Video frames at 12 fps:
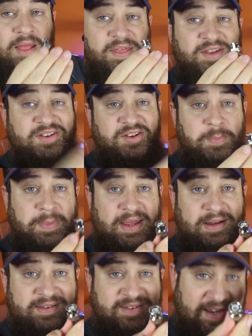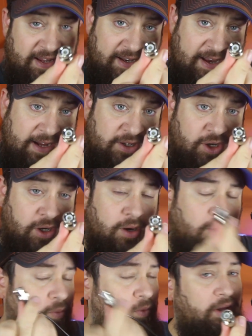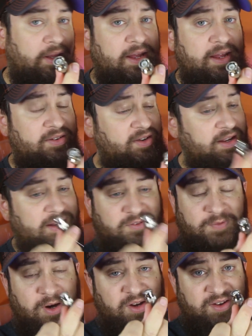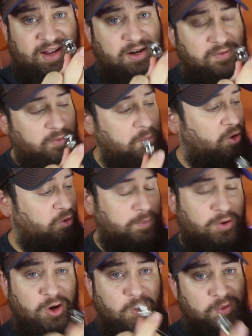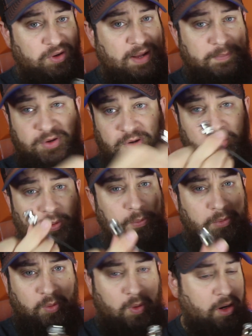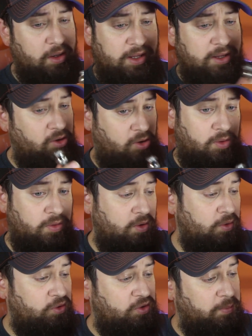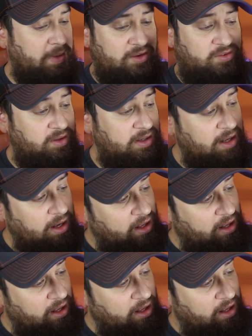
This is a Bnc connector, really easy. It's very standard for most probes, Neptune, Milwaukee, all those. So basically,